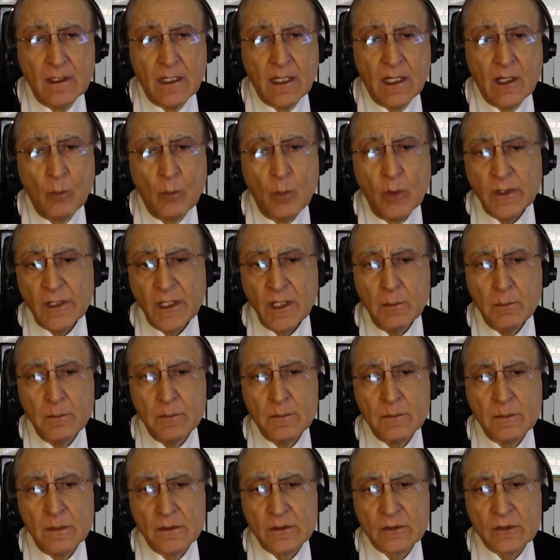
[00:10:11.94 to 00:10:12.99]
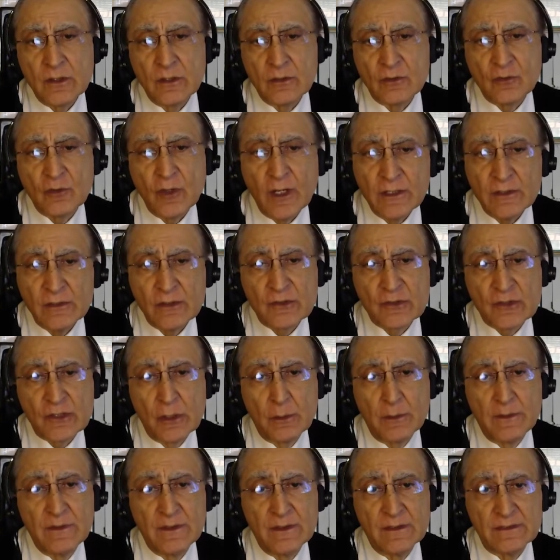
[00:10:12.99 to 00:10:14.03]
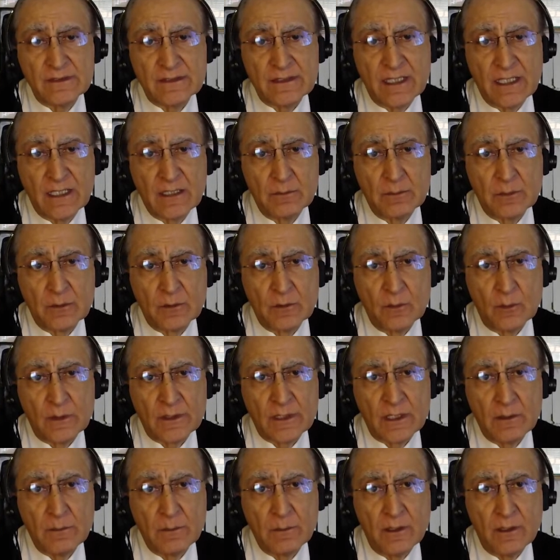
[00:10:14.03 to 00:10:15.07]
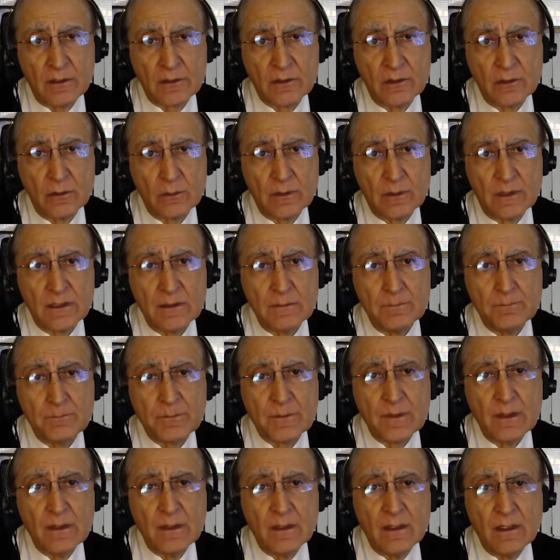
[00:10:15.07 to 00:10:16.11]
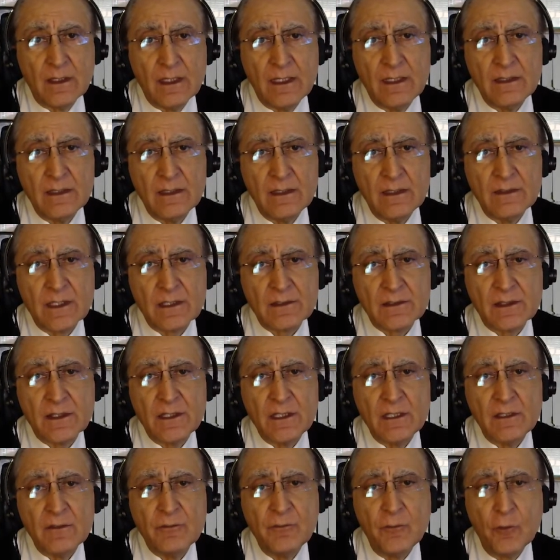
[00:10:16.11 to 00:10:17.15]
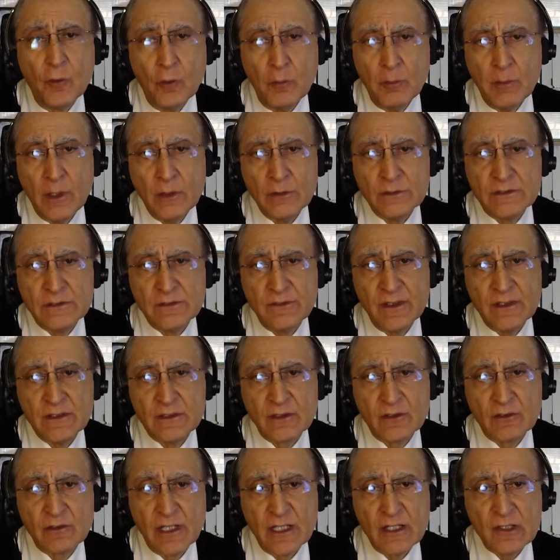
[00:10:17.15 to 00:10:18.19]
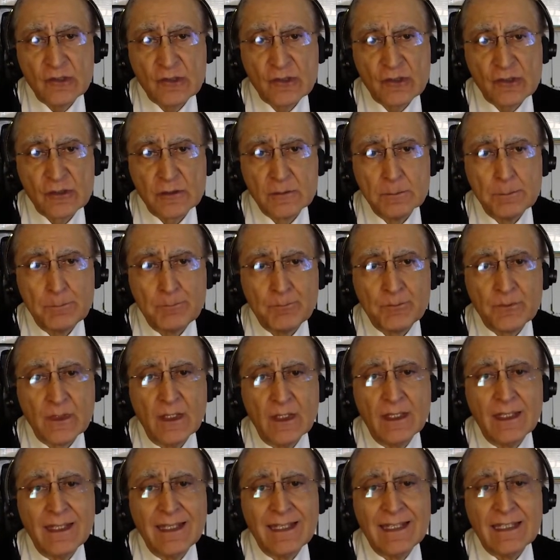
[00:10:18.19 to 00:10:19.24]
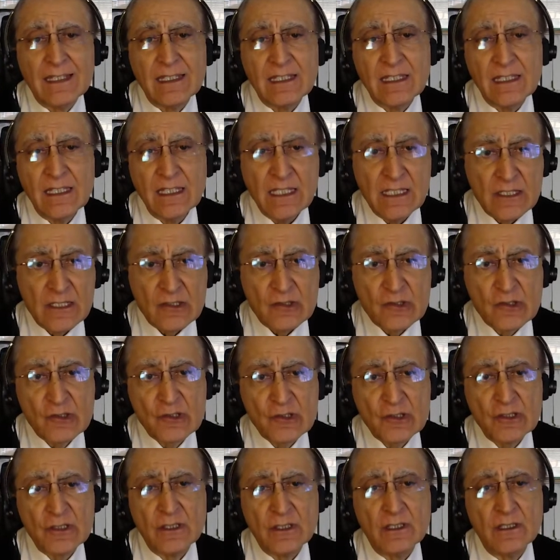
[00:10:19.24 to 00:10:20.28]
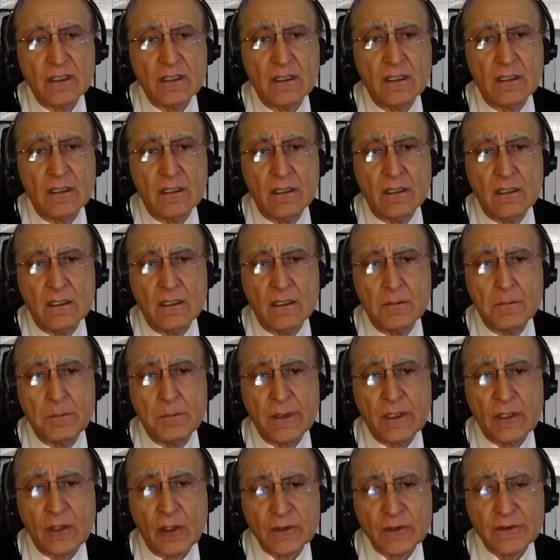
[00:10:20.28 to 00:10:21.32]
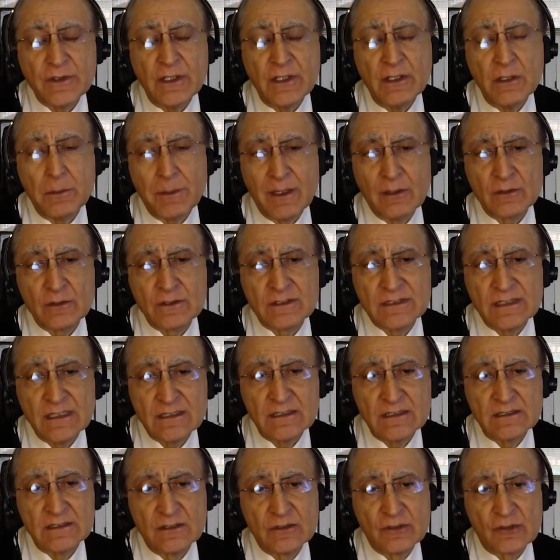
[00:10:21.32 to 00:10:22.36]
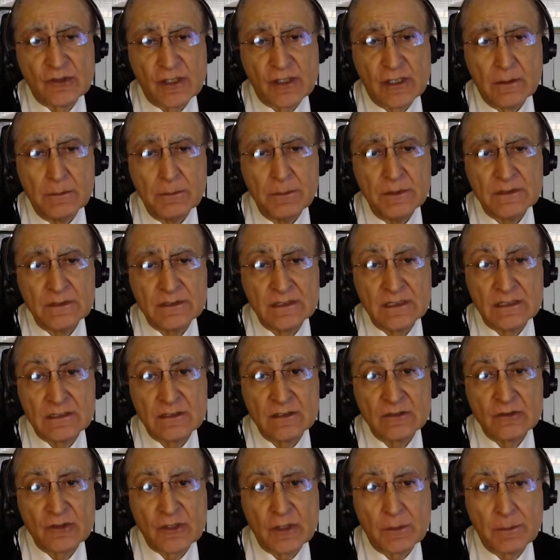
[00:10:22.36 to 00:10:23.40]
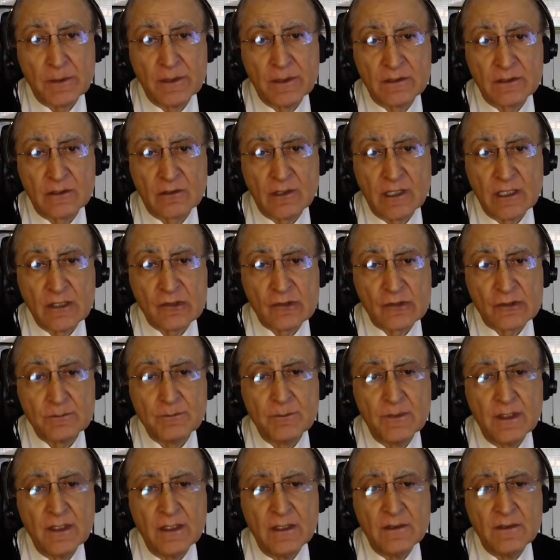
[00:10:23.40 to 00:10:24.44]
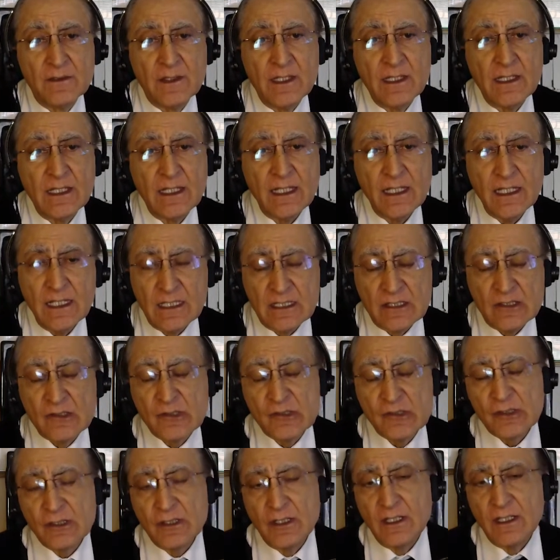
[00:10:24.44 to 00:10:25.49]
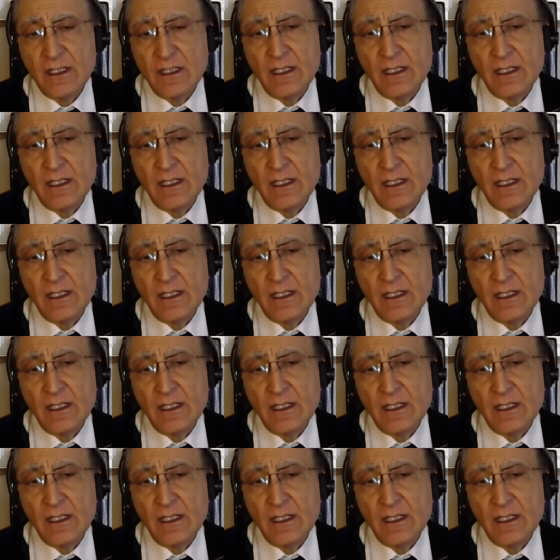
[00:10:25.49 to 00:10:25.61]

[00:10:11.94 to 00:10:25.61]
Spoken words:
And what I'm trying to show in this table, what I'm arguing, is that the four modes of integration, each, because they're about citizenship integration, they each